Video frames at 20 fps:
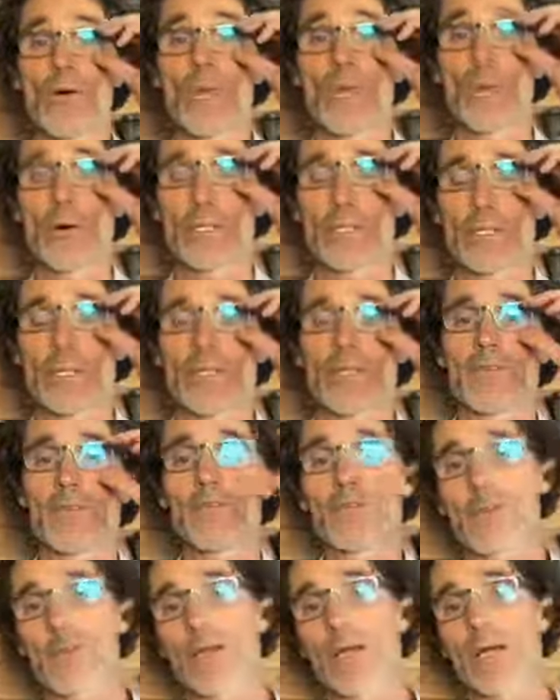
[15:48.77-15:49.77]
What's it going to
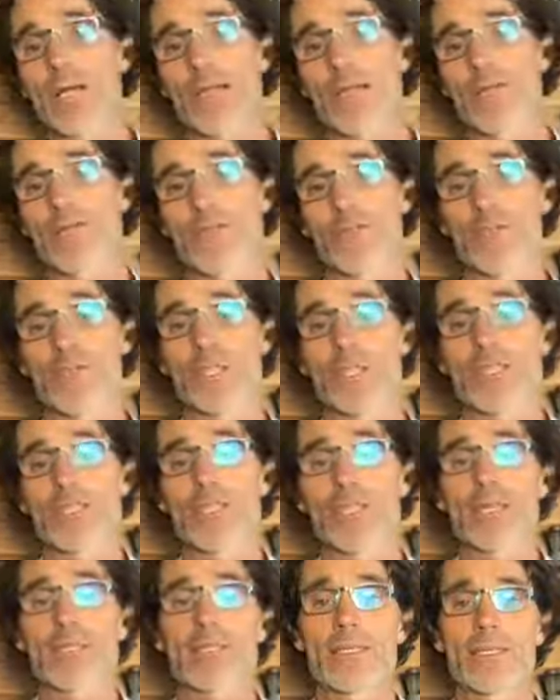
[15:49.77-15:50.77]
feel like if you're
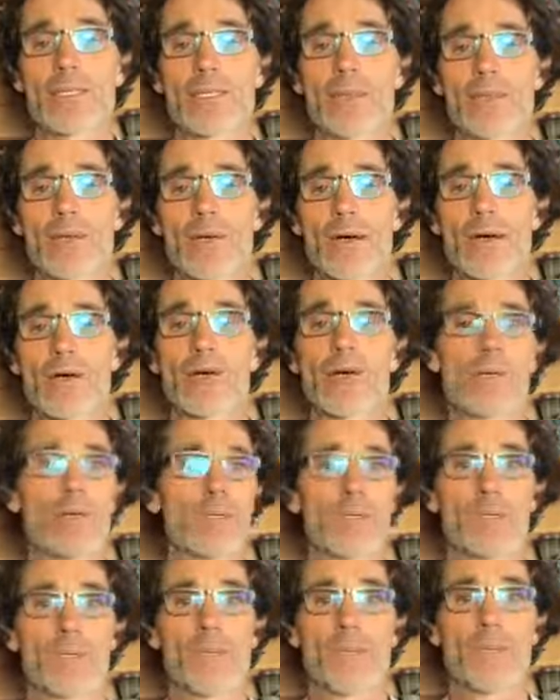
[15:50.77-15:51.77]
digesting it well?
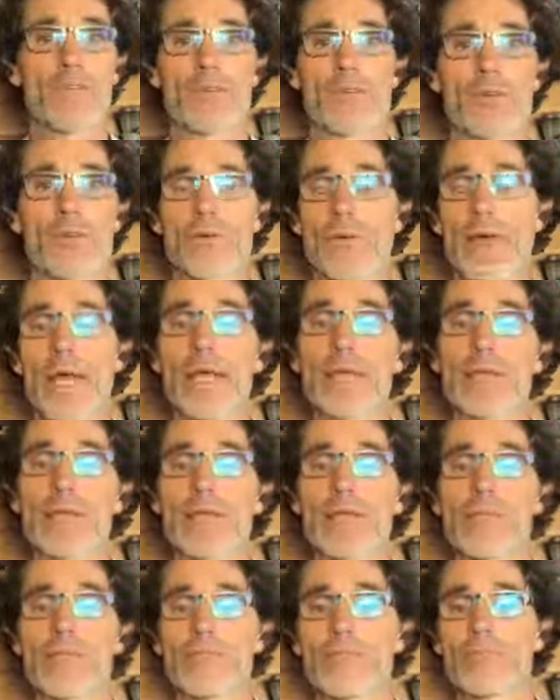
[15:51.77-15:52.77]
You're going to feel great.
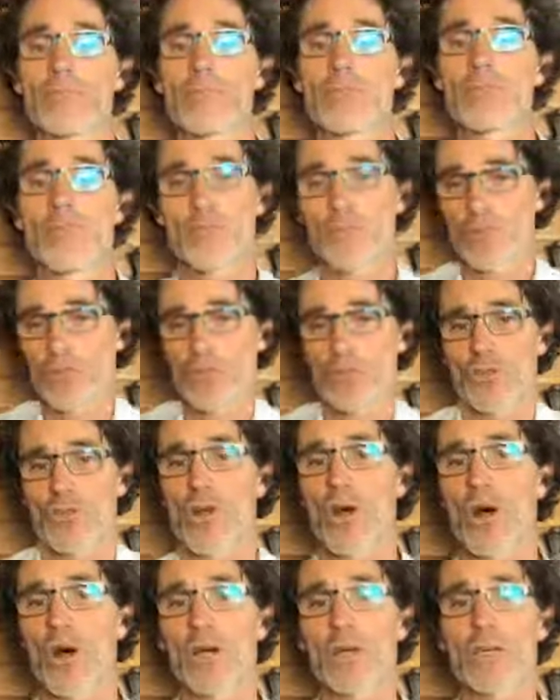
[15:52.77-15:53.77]
You'll feel
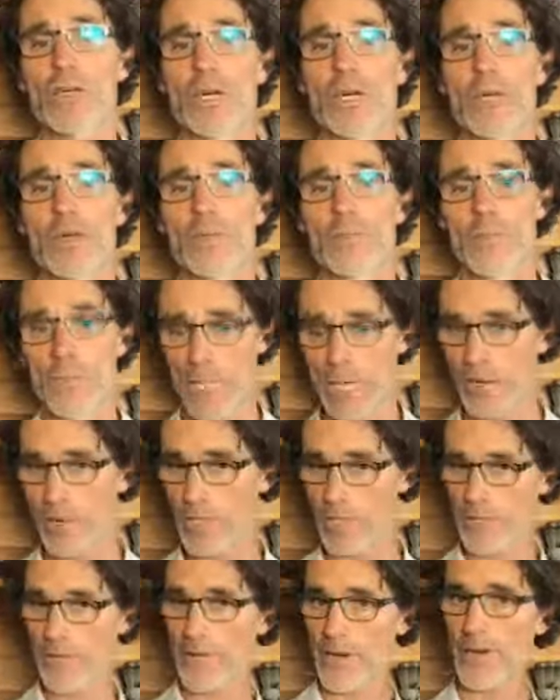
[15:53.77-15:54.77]
strong. Dairy
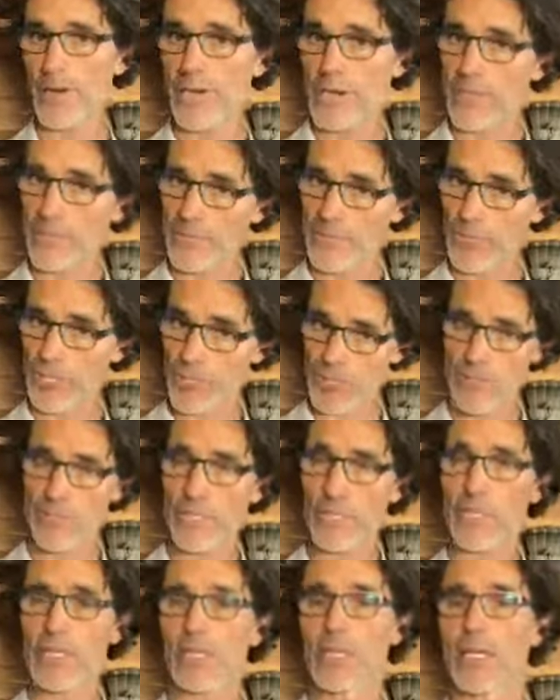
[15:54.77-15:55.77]
is very
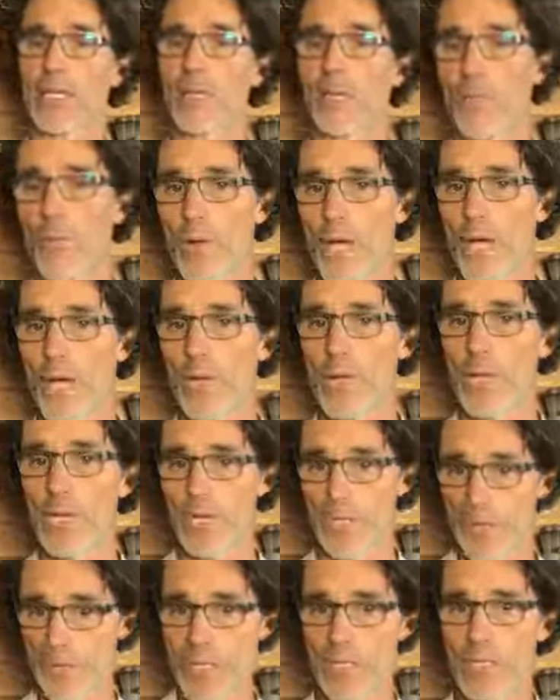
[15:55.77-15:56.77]
strengthening when
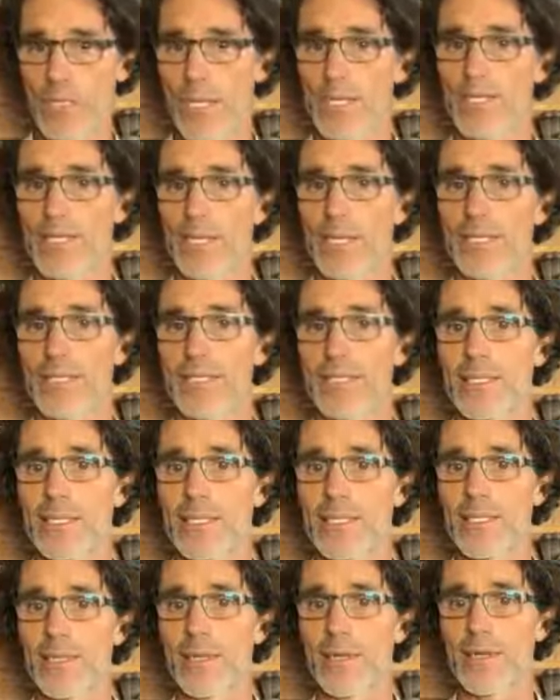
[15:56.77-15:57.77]
you can digest
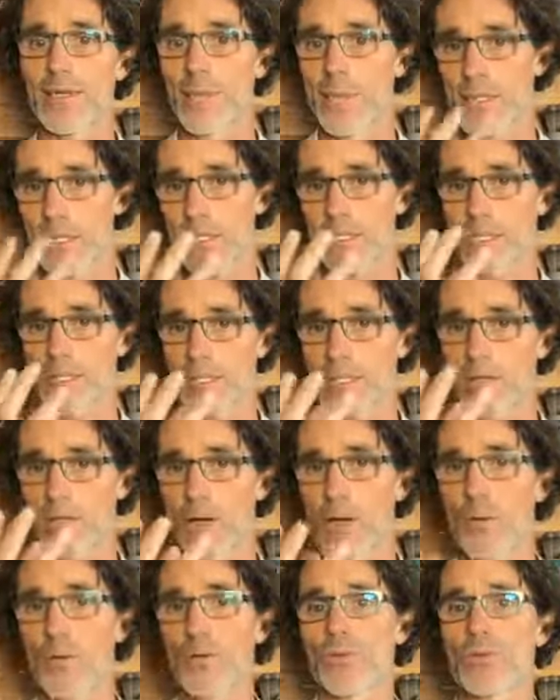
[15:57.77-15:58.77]
it, when it's a
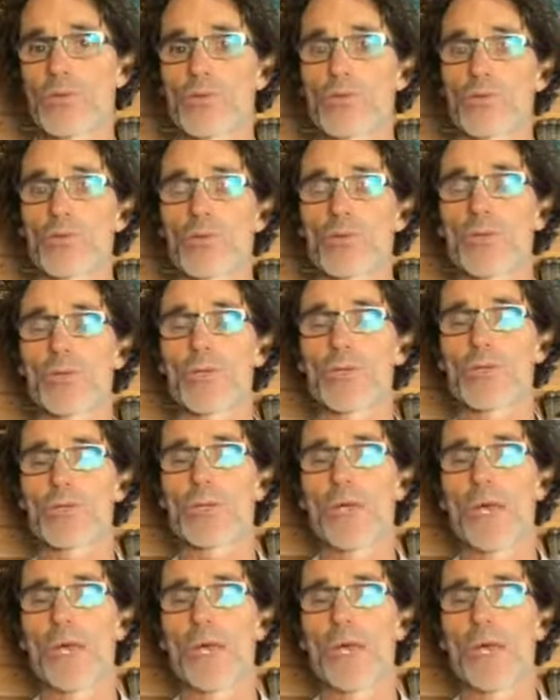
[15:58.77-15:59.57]
wholesome source.